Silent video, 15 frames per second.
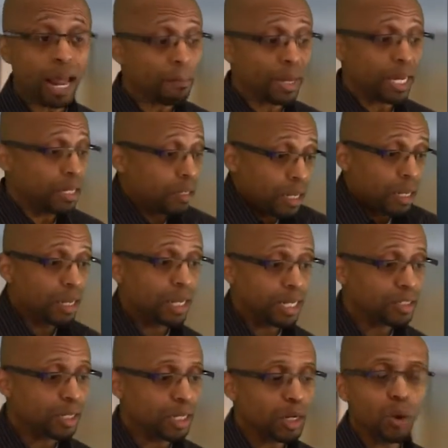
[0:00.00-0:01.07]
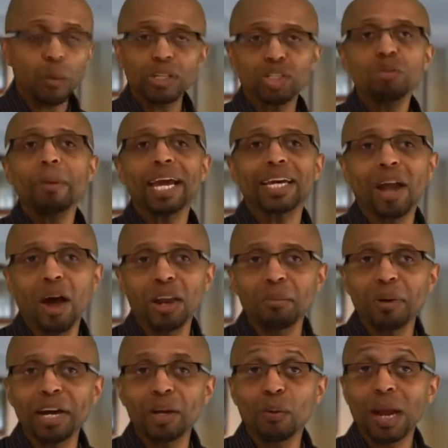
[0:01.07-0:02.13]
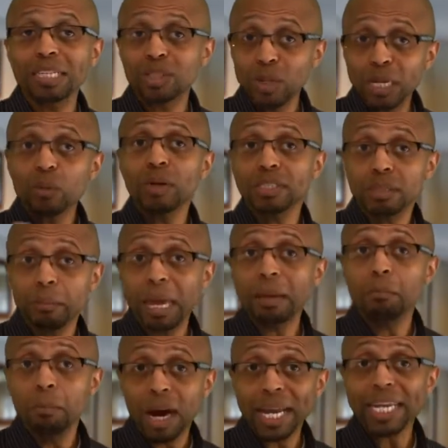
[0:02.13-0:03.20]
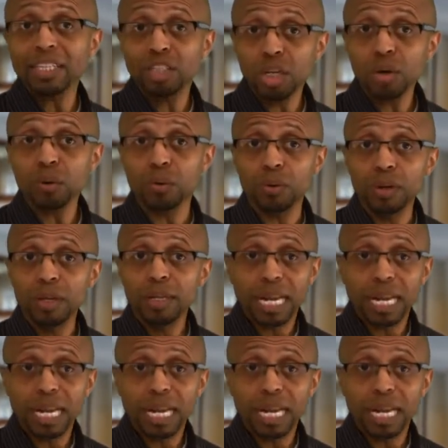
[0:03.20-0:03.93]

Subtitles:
I mean, he said, he don't want you making all the money, right? So he wants to make money too.